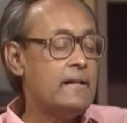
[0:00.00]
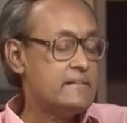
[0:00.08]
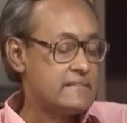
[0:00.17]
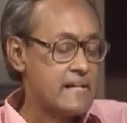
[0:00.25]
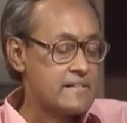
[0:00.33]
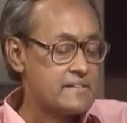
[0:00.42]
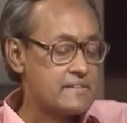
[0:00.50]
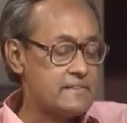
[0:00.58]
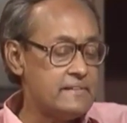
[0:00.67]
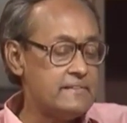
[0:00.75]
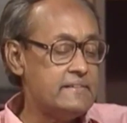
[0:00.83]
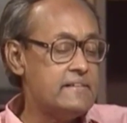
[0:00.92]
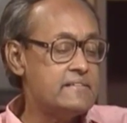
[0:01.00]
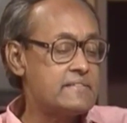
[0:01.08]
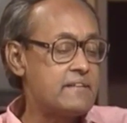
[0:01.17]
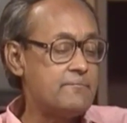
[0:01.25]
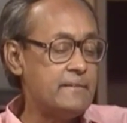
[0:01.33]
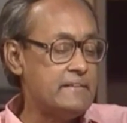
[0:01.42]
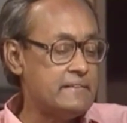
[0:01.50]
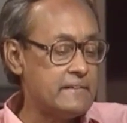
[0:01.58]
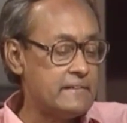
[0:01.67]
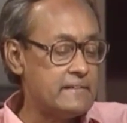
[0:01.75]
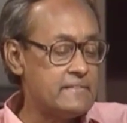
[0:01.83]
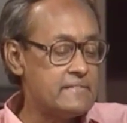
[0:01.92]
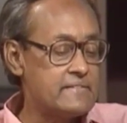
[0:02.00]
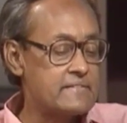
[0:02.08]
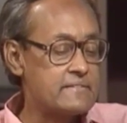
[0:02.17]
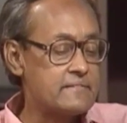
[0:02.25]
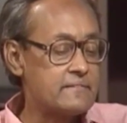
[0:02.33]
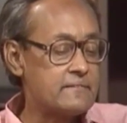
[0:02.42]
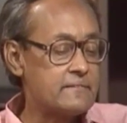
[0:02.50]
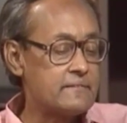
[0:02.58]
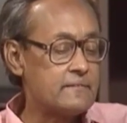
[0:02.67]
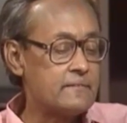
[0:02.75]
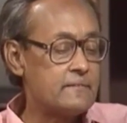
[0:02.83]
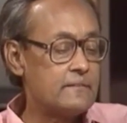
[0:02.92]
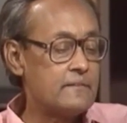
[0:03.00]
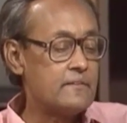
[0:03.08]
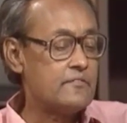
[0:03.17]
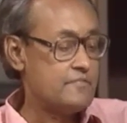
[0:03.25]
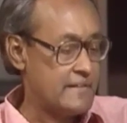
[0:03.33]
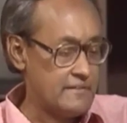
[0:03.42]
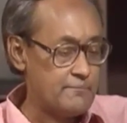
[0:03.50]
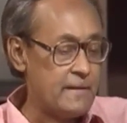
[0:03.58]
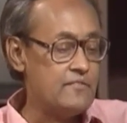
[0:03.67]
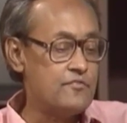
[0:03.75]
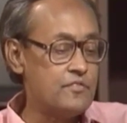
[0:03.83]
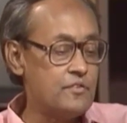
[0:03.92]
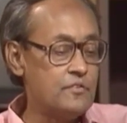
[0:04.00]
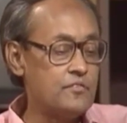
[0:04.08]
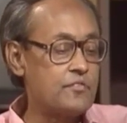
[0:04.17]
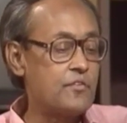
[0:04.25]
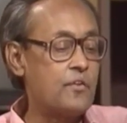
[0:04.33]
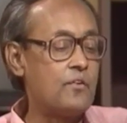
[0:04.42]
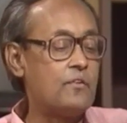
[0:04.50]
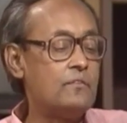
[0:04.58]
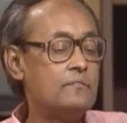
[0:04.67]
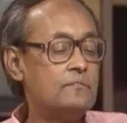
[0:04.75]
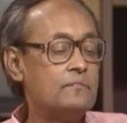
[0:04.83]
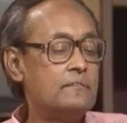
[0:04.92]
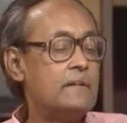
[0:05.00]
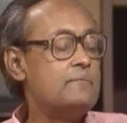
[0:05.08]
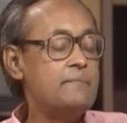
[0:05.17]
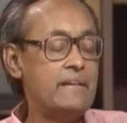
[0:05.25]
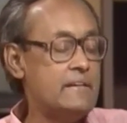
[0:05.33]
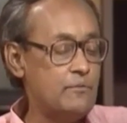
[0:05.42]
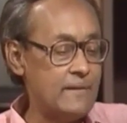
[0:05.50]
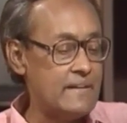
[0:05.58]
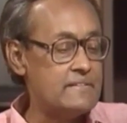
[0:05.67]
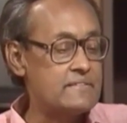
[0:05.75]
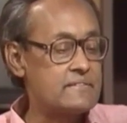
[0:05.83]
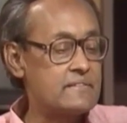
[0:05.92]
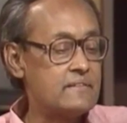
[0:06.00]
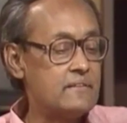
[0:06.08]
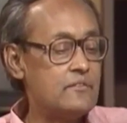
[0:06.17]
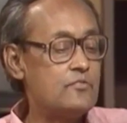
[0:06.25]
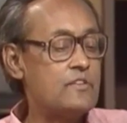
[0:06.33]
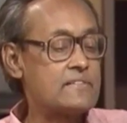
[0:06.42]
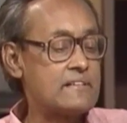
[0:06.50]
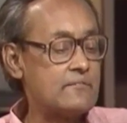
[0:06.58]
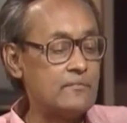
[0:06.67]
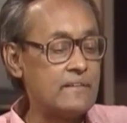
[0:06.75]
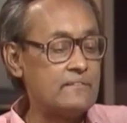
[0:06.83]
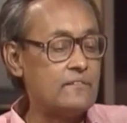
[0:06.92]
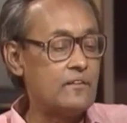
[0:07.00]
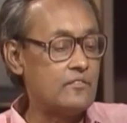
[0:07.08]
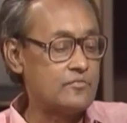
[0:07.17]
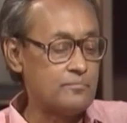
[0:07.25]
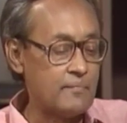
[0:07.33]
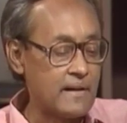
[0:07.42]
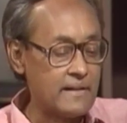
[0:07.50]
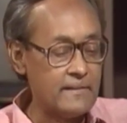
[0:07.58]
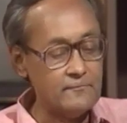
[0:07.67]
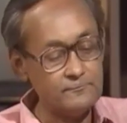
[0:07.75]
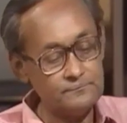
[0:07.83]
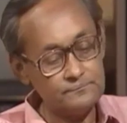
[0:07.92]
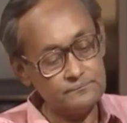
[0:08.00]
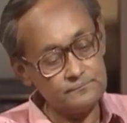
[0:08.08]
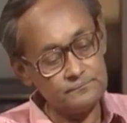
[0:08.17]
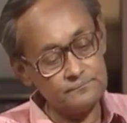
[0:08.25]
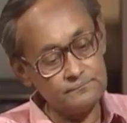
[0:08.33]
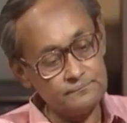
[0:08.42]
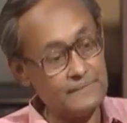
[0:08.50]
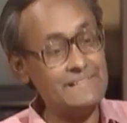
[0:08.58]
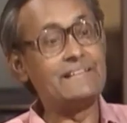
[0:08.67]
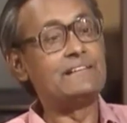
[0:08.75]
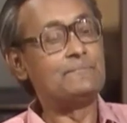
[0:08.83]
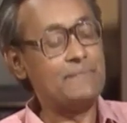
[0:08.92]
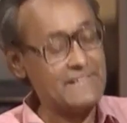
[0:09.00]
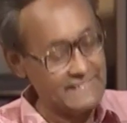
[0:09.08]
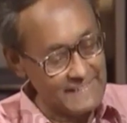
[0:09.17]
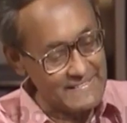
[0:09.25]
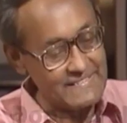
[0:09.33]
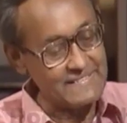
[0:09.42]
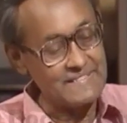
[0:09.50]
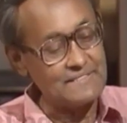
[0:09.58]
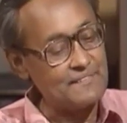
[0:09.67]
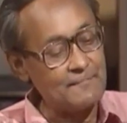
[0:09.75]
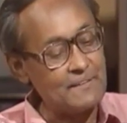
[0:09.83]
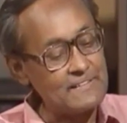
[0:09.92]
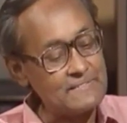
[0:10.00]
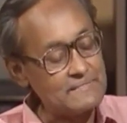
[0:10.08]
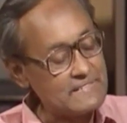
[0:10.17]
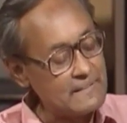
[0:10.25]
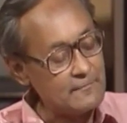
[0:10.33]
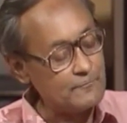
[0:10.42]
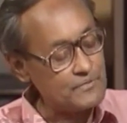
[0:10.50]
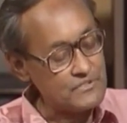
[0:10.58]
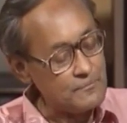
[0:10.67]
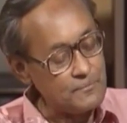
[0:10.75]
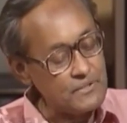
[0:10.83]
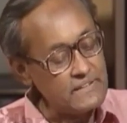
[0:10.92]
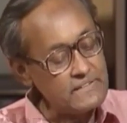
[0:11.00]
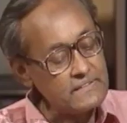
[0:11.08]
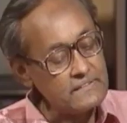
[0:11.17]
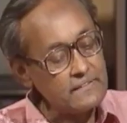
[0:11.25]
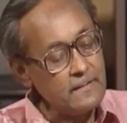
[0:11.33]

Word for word: Internationally, these have been the years very painful for, in many ways, for someone of my political predilections, if I might say so put it.